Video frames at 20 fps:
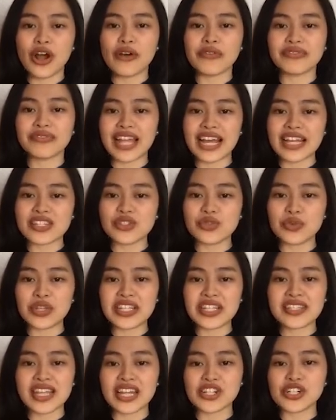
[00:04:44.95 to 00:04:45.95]
of last
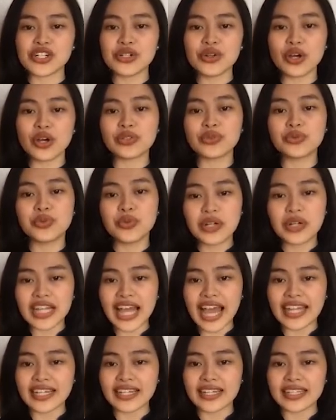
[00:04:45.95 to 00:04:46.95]
week's session on Google
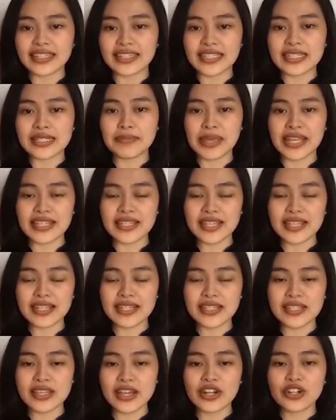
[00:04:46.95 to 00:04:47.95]
Analytics
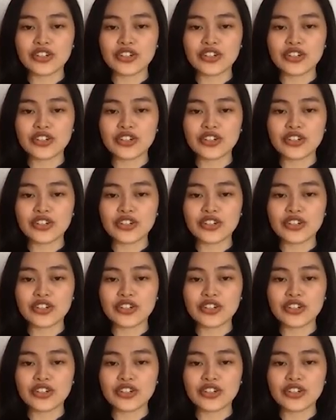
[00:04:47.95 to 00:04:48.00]
basics,